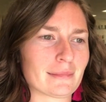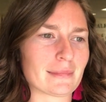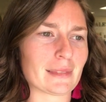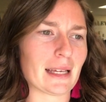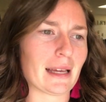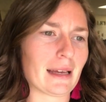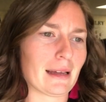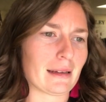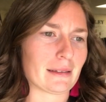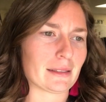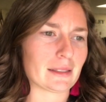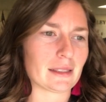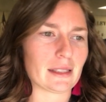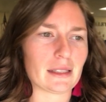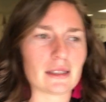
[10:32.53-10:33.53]
I
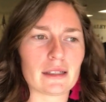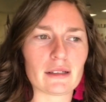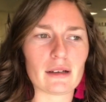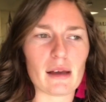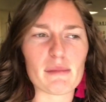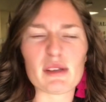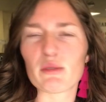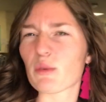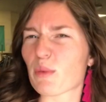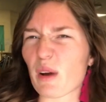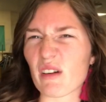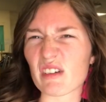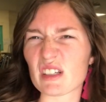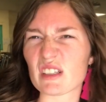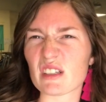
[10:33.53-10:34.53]
don't know. I mean, we'll
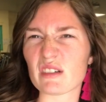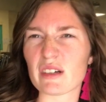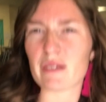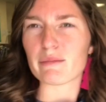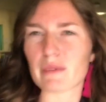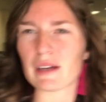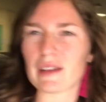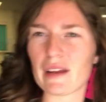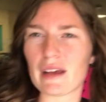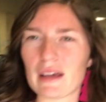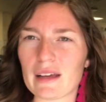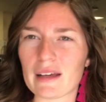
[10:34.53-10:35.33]
probably do it, but